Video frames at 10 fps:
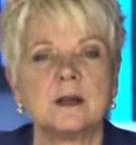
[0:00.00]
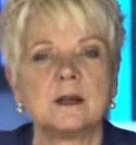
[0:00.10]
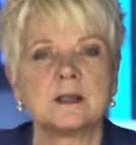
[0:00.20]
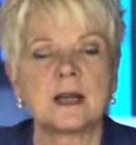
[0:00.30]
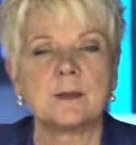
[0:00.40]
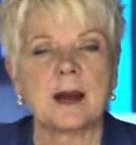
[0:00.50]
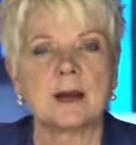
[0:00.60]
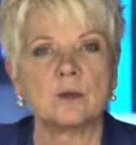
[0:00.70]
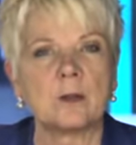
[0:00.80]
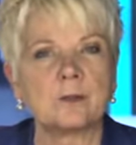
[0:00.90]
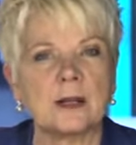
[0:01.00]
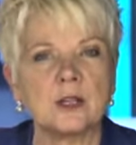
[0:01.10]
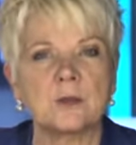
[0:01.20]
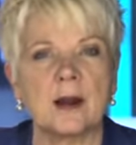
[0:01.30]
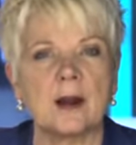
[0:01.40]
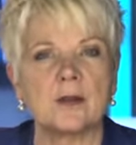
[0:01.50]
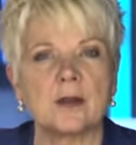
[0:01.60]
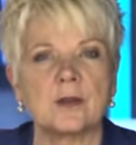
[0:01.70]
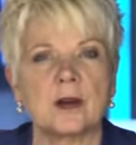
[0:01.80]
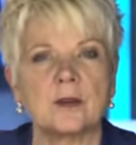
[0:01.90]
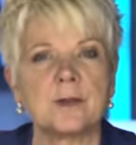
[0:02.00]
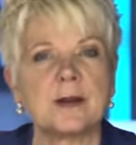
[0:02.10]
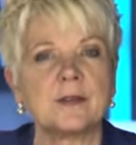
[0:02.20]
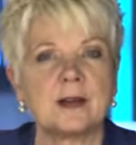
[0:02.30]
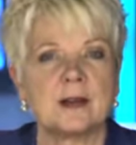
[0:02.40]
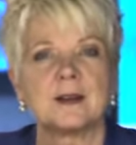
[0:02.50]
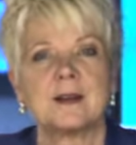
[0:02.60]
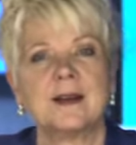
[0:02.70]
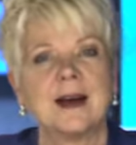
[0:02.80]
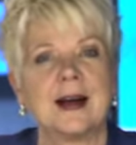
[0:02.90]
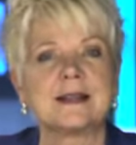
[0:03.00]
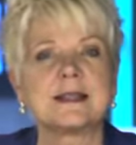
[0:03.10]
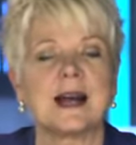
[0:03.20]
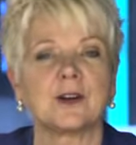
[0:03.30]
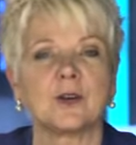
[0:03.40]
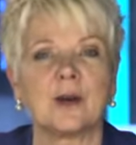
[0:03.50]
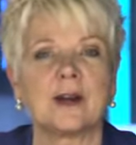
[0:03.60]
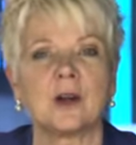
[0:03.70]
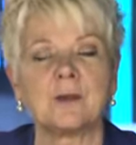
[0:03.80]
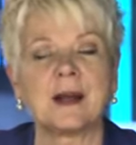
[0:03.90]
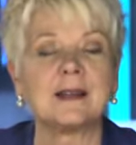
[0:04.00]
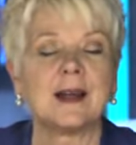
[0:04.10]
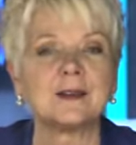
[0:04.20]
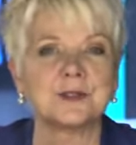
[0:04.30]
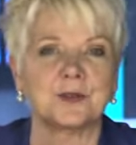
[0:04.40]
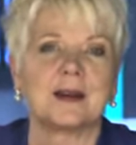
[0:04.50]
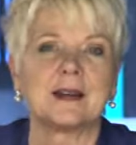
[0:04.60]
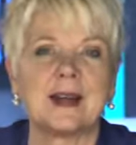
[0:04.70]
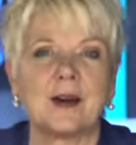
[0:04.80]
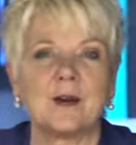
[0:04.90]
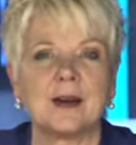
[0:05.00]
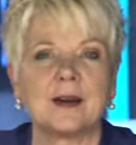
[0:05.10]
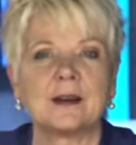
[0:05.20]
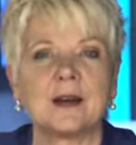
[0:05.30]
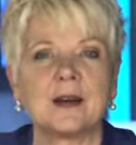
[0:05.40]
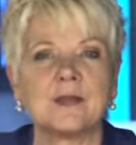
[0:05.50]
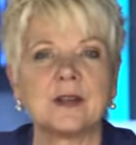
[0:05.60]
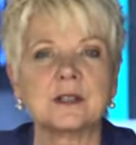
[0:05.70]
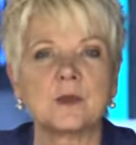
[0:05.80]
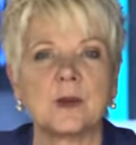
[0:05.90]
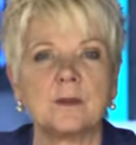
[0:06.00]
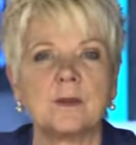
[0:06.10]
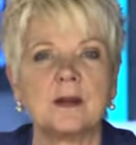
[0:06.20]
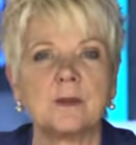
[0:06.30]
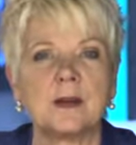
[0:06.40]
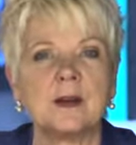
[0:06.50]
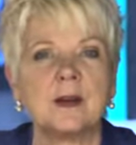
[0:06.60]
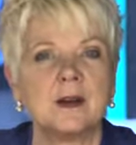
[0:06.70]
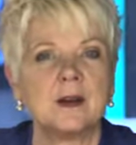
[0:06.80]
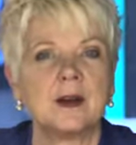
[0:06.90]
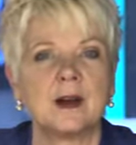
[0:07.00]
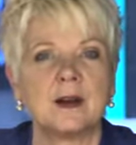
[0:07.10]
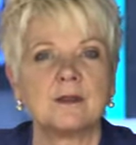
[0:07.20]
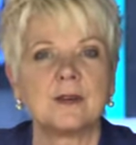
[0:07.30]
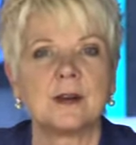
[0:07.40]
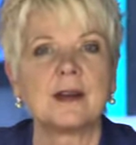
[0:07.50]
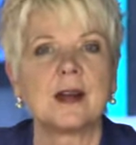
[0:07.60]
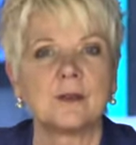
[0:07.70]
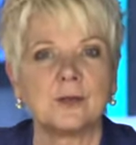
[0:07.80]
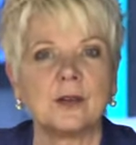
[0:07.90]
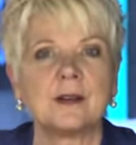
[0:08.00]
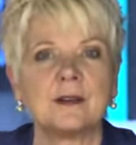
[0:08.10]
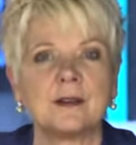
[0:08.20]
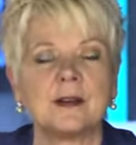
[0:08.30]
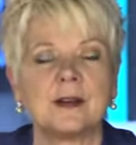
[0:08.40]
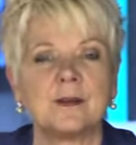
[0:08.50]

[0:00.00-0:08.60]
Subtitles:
to stay back and replenish my health. I've got a bit of an attack going on my lungs right now, and they just wanted me to be very careful and,